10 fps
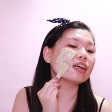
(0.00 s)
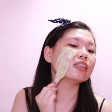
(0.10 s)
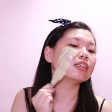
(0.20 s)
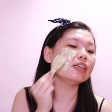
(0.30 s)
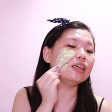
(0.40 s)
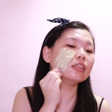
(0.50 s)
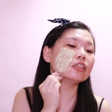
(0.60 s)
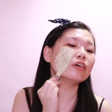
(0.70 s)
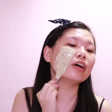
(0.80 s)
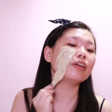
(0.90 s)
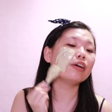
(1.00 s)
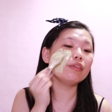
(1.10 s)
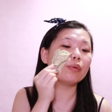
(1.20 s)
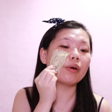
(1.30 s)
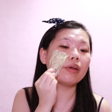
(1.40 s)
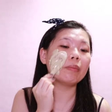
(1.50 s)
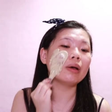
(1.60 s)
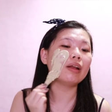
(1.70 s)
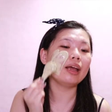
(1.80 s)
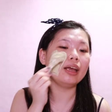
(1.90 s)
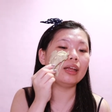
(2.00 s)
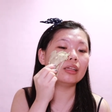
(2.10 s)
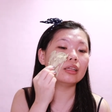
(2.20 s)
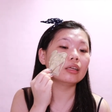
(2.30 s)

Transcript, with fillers: actually, so I don't have to worry about like it